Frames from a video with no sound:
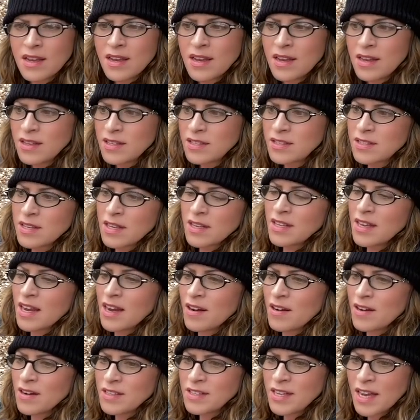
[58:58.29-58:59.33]
sit
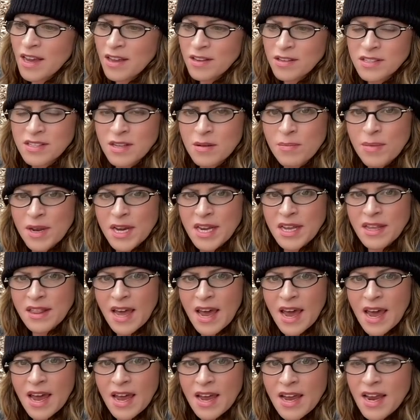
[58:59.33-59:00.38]
there and tell somebody
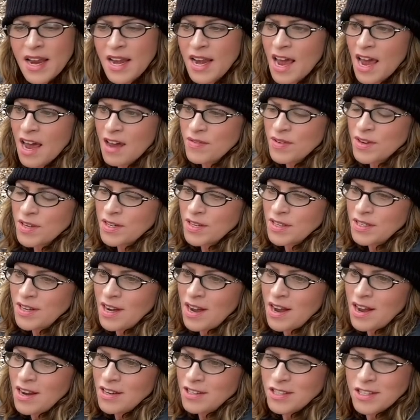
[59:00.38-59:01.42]
that and have a good
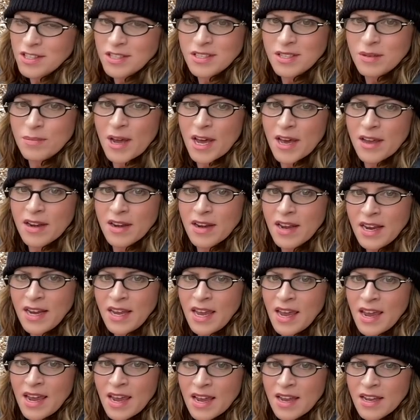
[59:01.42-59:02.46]
conscience about it? I
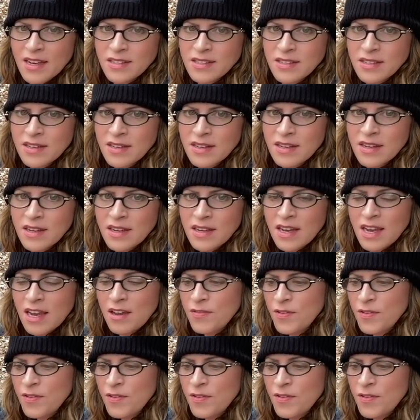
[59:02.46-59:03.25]
can't. If